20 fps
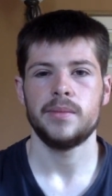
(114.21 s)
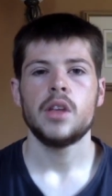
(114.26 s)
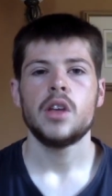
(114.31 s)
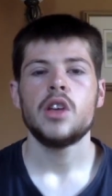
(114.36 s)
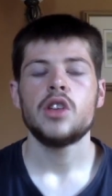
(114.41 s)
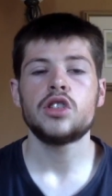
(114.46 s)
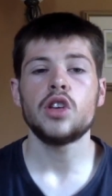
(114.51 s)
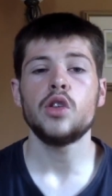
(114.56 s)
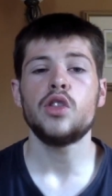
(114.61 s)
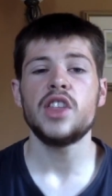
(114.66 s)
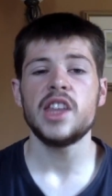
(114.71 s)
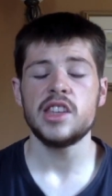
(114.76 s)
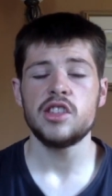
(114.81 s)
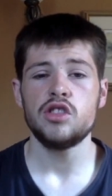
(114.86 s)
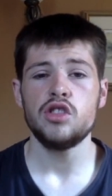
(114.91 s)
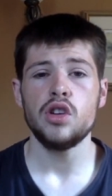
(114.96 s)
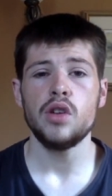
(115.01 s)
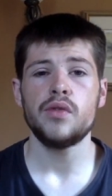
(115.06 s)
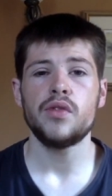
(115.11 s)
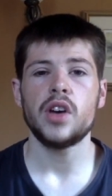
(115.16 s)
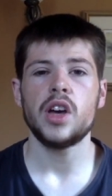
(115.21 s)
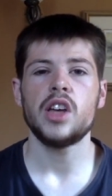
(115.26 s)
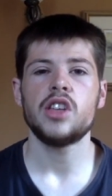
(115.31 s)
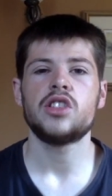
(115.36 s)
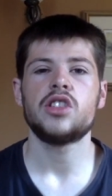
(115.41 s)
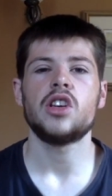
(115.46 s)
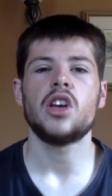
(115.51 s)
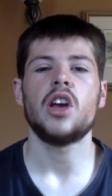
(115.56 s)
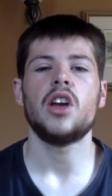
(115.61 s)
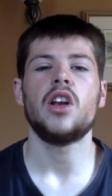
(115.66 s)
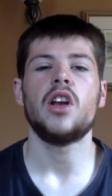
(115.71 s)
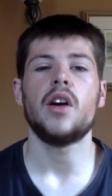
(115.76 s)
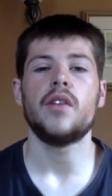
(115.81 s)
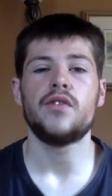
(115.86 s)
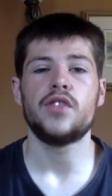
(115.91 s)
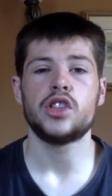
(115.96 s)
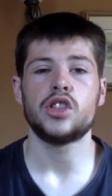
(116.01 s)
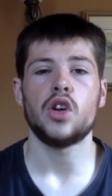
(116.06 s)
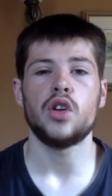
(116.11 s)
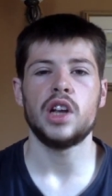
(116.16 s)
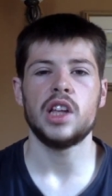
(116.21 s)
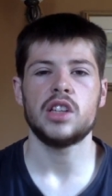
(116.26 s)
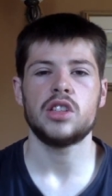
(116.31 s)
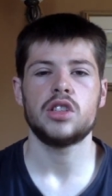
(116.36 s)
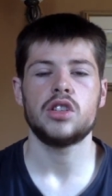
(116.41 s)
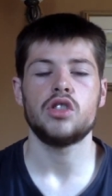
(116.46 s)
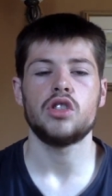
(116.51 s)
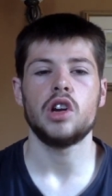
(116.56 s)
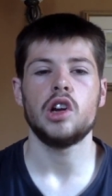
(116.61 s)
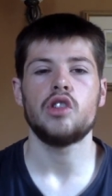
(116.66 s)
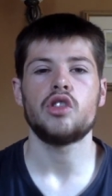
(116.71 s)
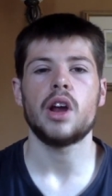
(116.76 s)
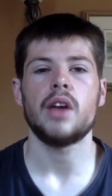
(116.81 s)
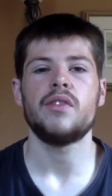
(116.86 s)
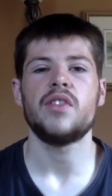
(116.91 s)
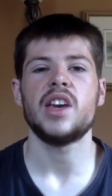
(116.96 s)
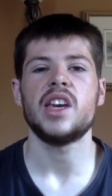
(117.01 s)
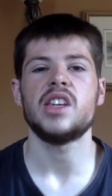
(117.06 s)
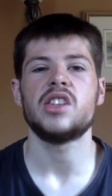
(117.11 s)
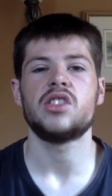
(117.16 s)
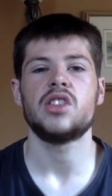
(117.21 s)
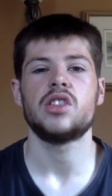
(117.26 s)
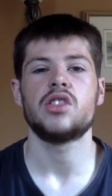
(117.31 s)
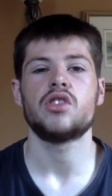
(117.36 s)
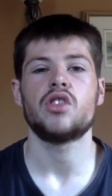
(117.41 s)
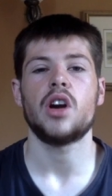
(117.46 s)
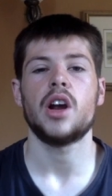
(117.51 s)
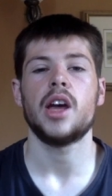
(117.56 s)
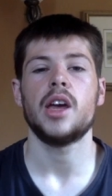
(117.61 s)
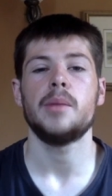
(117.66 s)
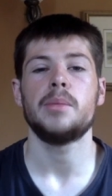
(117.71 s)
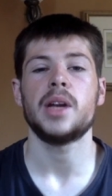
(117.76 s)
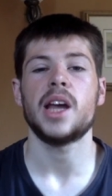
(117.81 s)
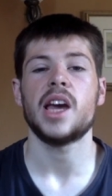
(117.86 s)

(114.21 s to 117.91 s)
So this new version of the Sonic Screwdriver is described